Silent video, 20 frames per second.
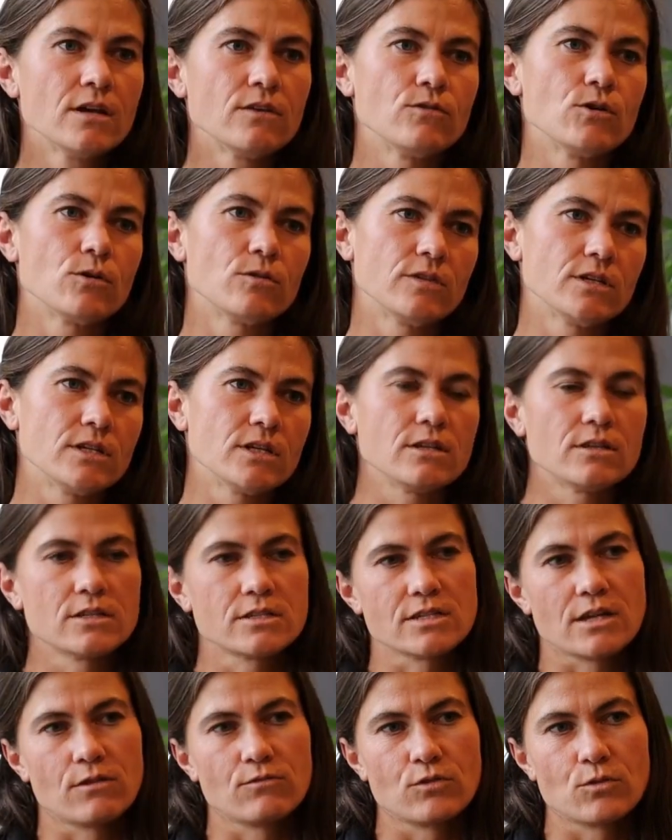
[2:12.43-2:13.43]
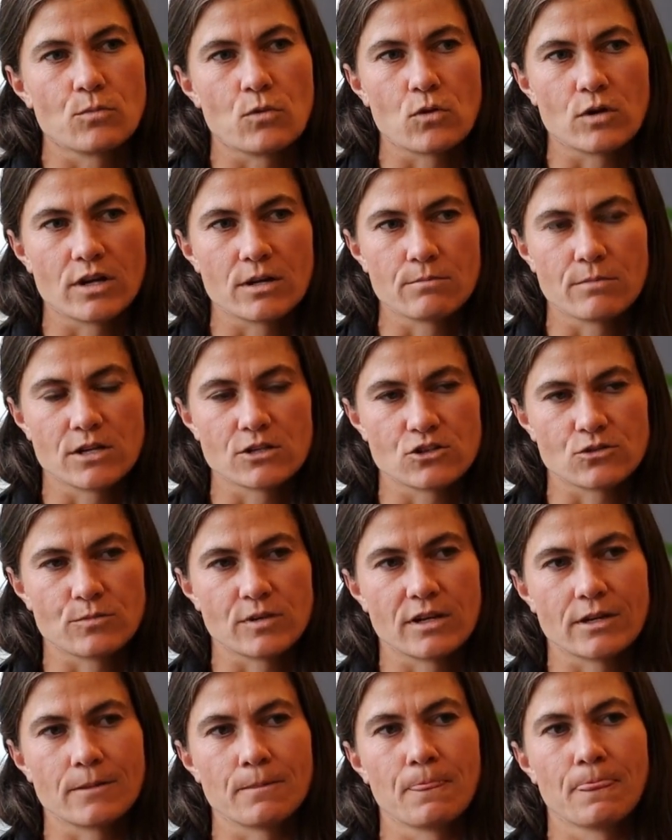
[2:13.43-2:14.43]
You only need the self-reported
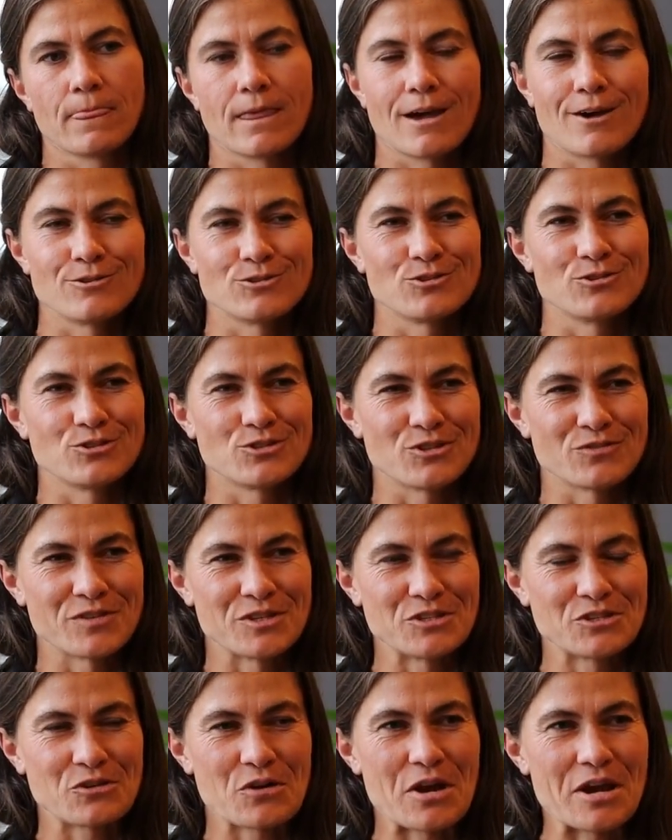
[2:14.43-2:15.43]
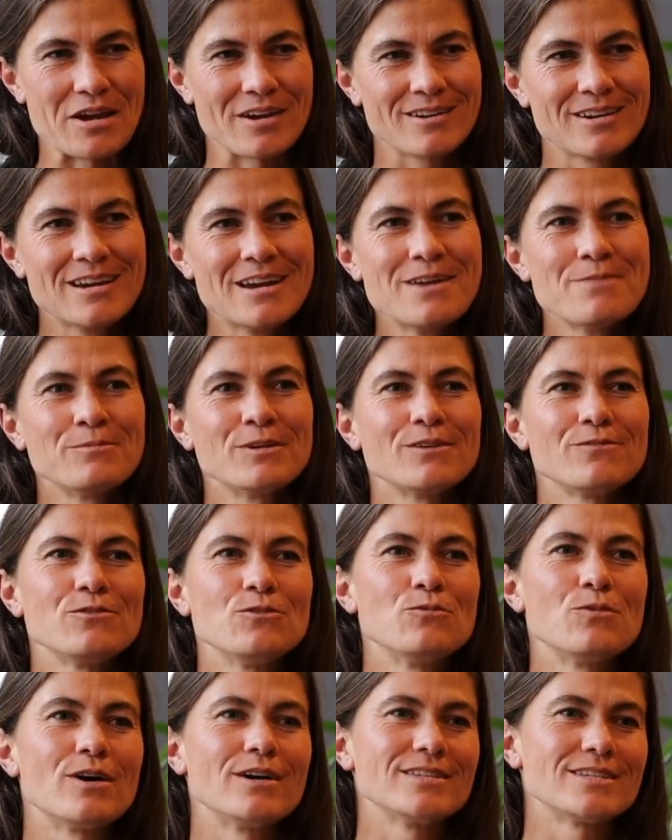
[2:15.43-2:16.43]
measurement. Household survey is great, but if
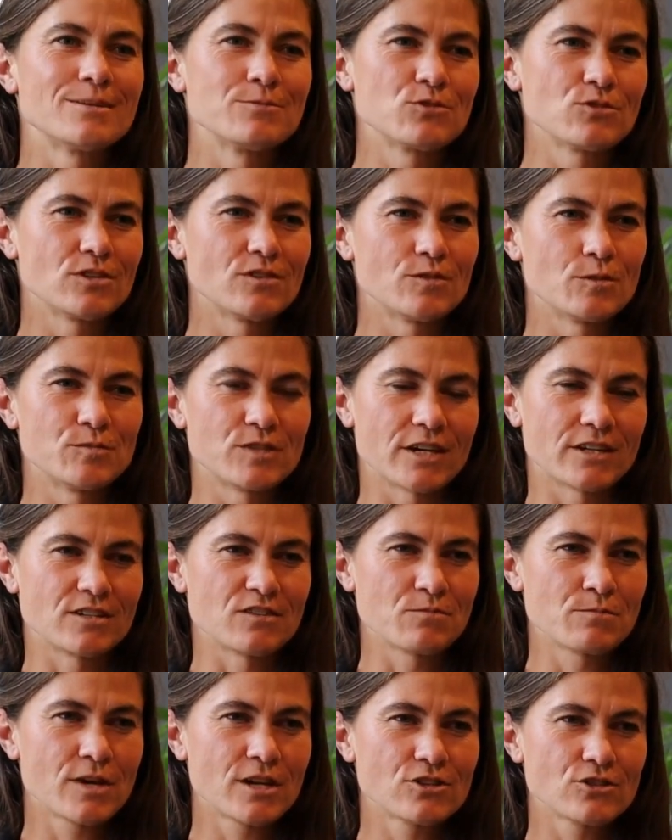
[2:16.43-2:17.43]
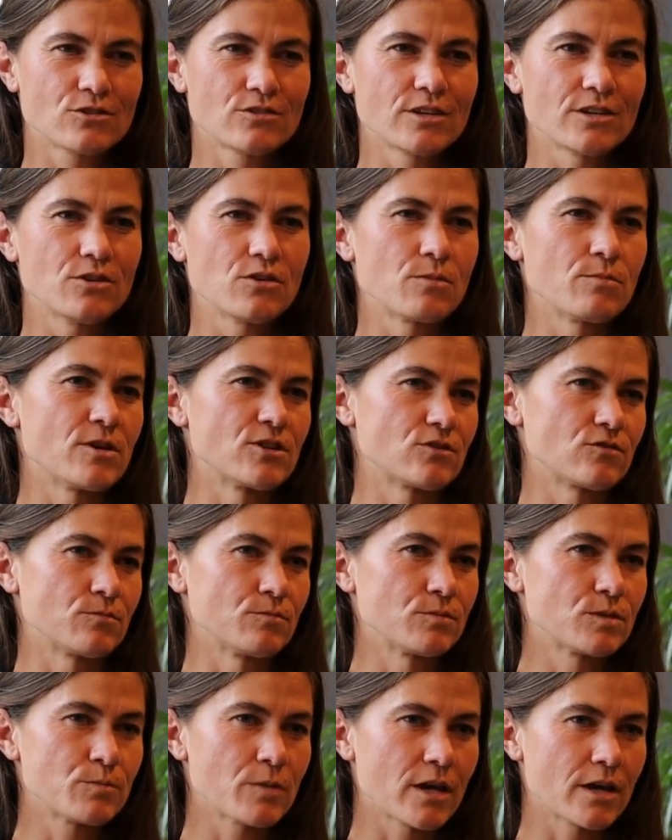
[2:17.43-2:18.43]
you want some sort of objective measure that you can measure
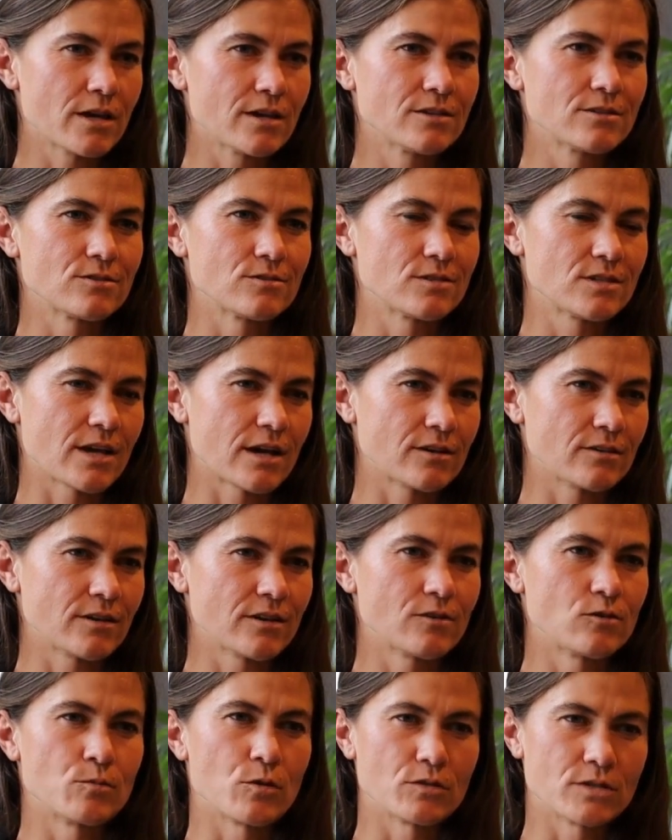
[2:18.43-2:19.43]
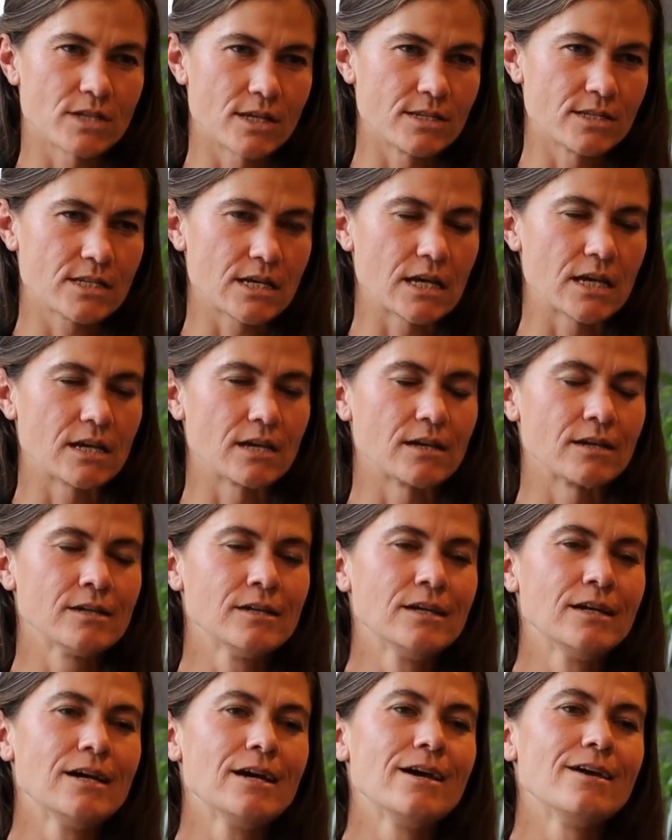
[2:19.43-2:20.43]
from space with satellite or remote sensing,
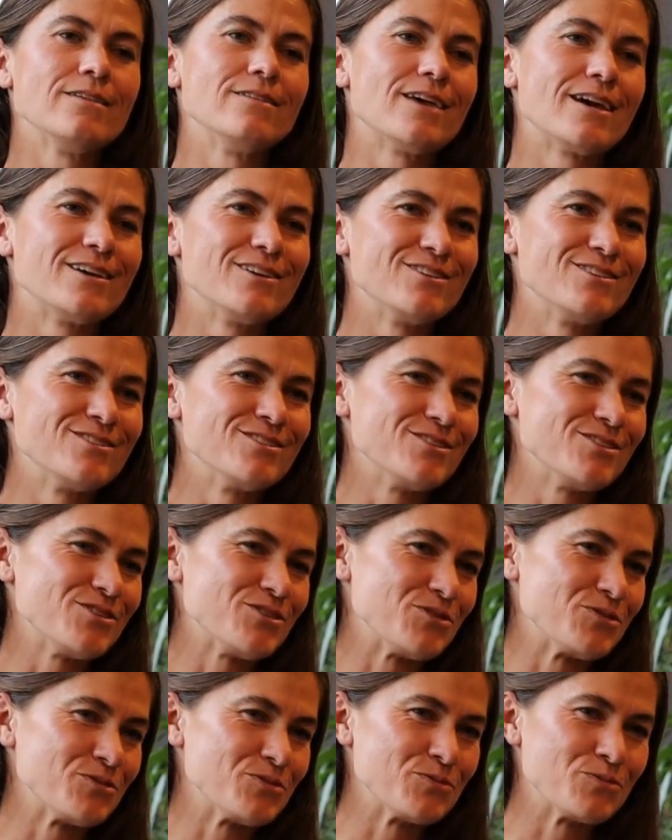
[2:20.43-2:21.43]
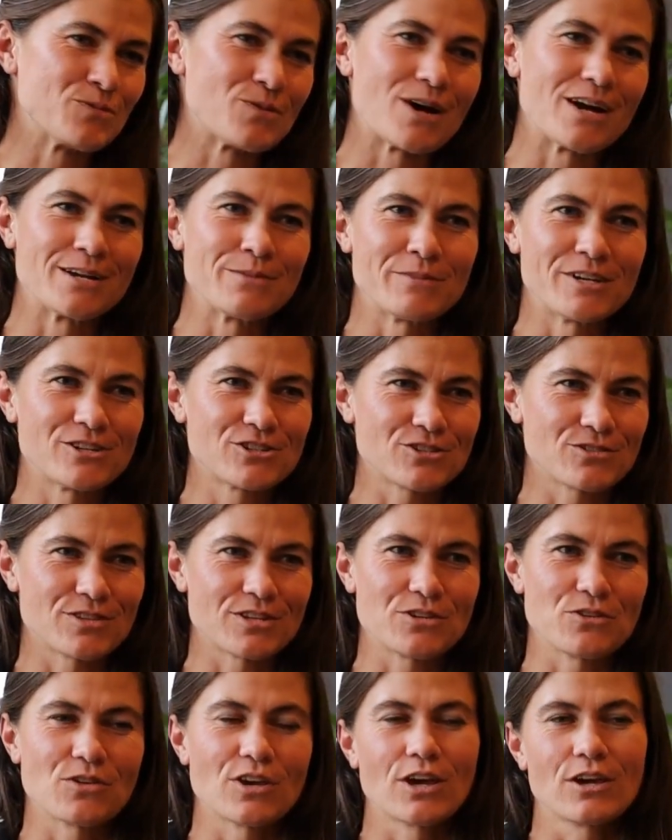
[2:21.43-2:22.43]
then you'd want to make sure
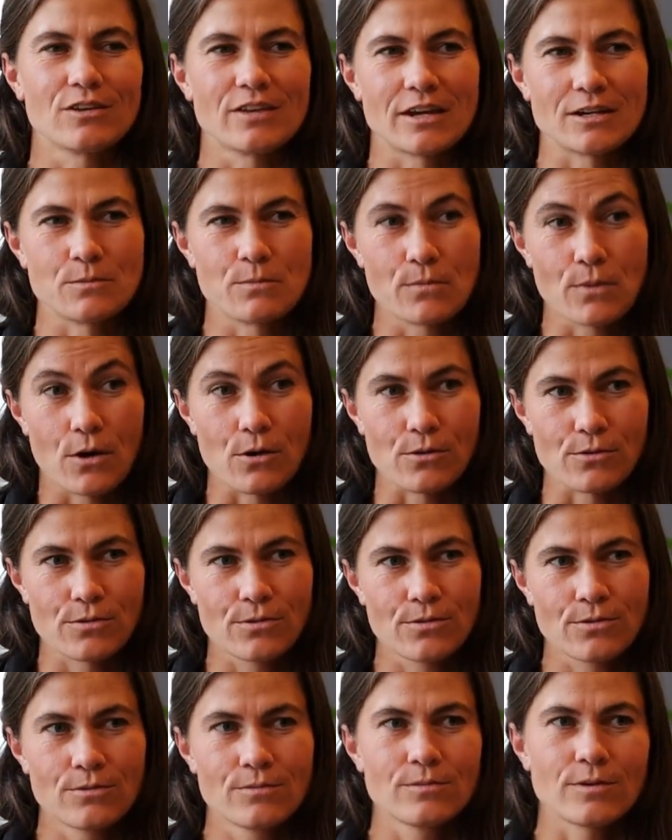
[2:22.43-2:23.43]
that you can collect both